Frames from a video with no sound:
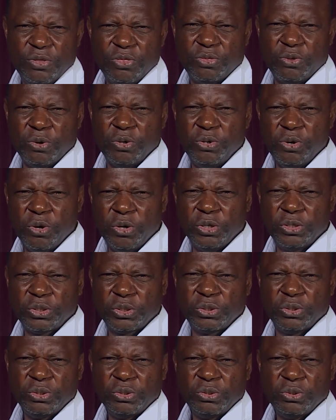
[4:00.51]
to
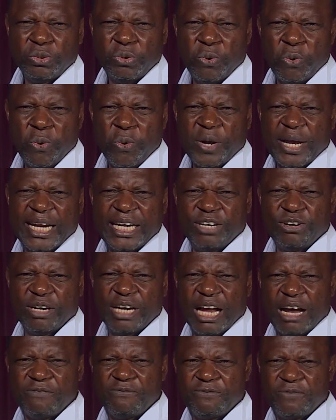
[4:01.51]
those who
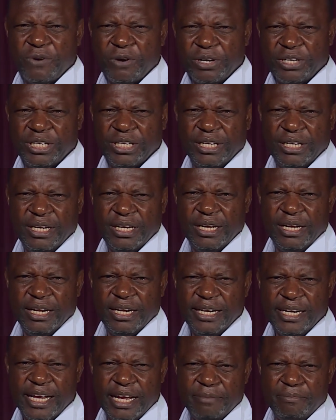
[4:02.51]
cannot afford
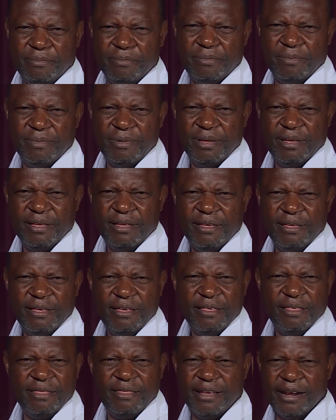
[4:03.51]
them,
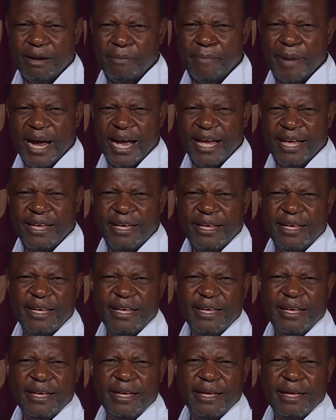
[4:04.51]
thereby
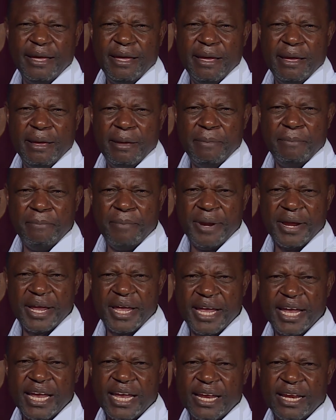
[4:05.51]

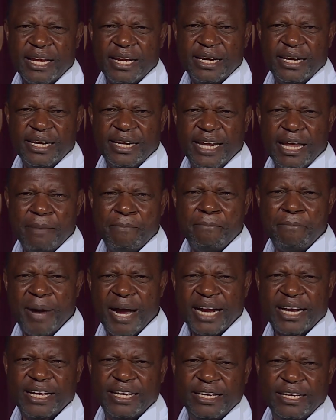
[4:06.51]
bringing them
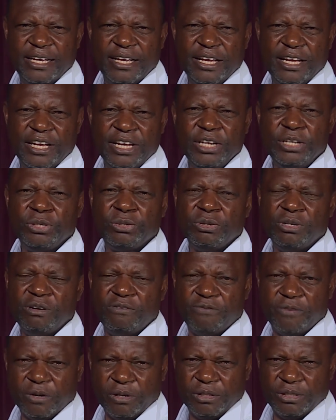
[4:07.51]
back into the
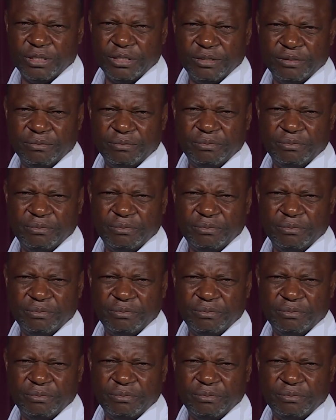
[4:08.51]
fold.